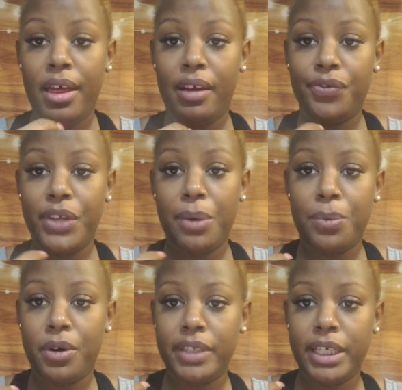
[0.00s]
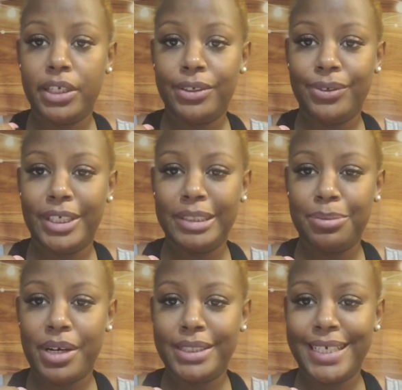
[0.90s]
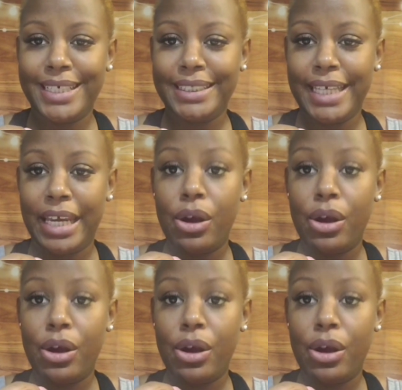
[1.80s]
if they want, they can do this process